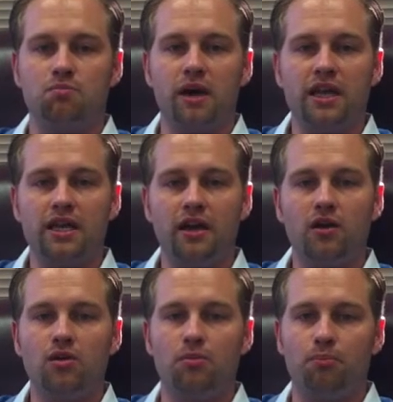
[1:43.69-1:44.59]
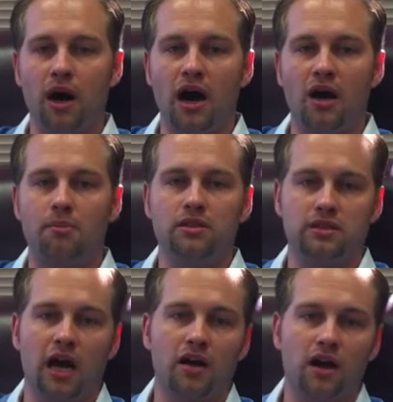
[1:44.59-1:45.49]

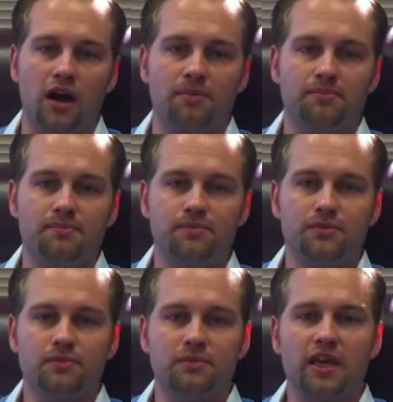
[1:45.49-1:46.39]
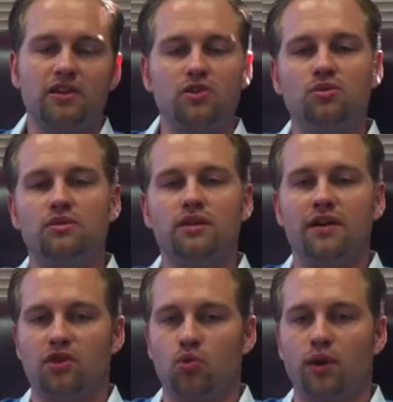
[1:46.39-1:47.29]
medicarebob.com. Thank you.
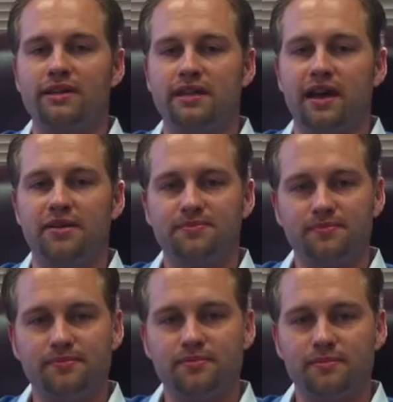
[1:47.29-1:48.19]
Have a great day.